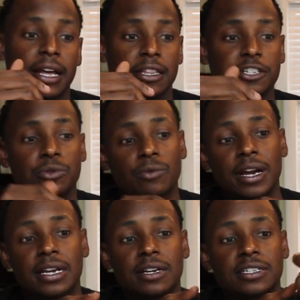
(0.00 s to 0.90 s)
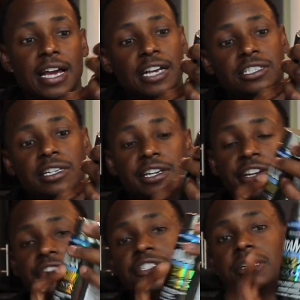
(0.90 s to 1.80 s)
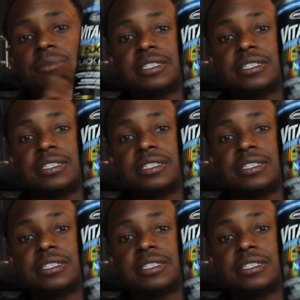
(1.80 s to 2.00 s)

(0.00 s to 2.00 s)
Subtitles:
This one right here is actually an energy and